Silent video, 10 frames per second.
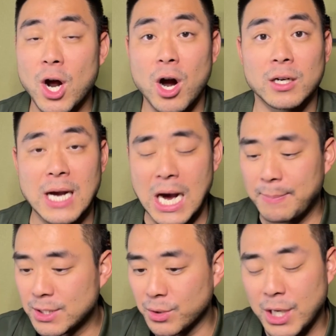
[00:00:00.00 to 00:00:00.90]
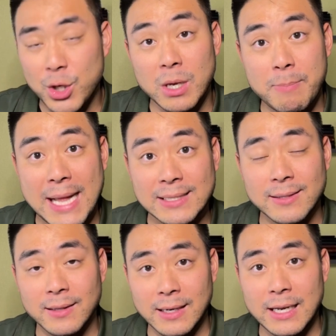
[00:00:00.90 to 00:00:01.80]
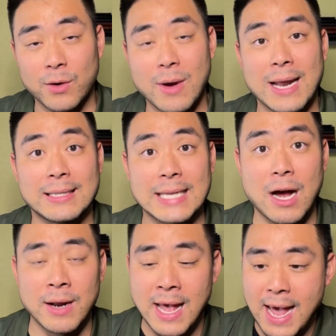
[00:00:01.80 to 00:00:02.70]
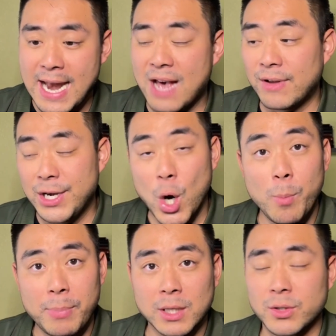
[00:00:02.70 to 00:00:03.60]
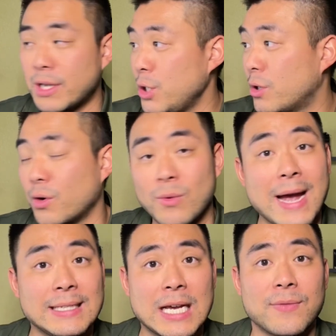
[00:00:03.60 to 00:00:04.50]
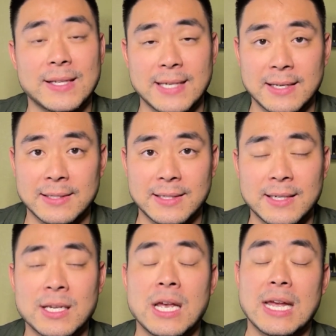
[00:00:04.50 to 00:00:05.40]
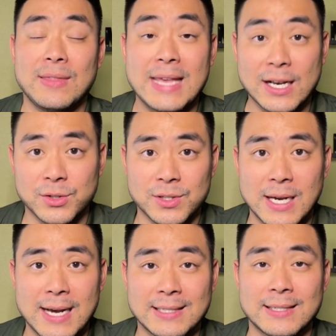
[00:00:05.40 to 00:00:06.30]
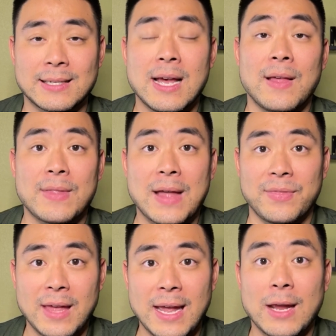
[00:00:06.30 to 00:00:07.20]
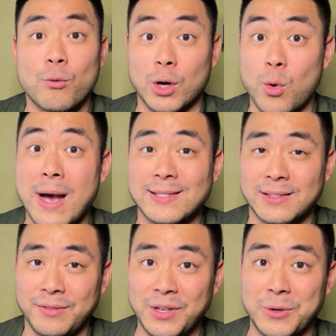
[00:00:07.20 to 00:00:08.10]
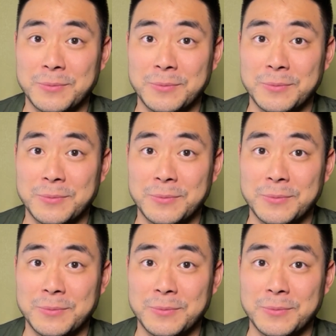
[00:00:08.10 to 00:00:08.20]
hard copy so that you can pencil it in and write it down, and have a notebook so that you can write down the sentences in the exercises that they request of you.